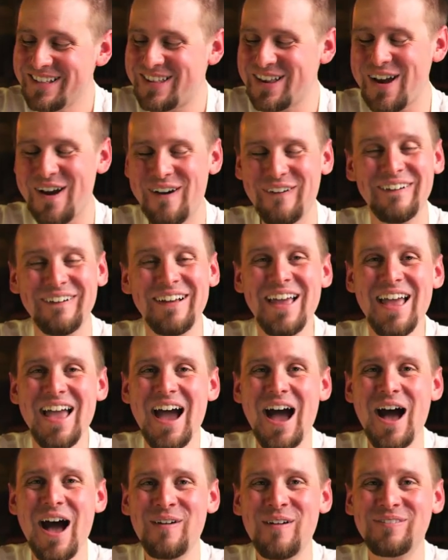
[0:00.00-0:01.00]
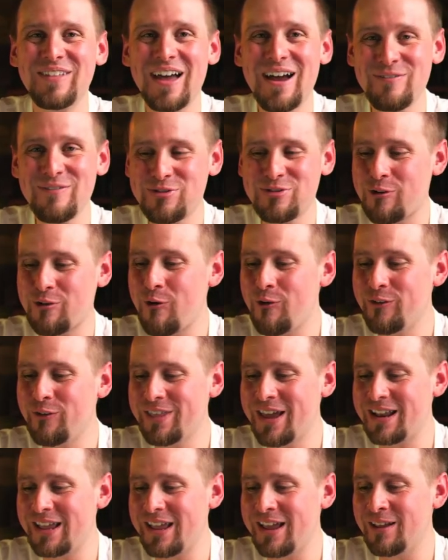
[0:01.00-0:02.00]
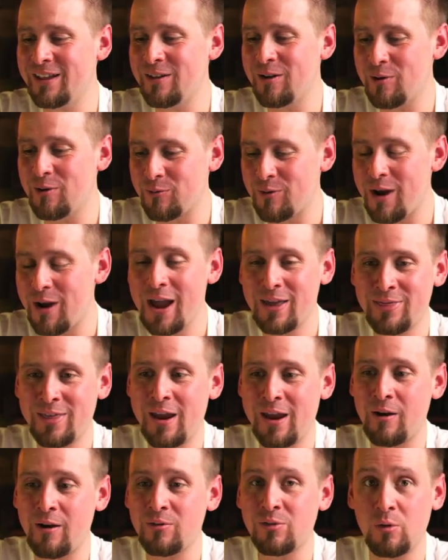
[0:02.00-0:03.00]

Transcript: So um, I'm throwing that in right there.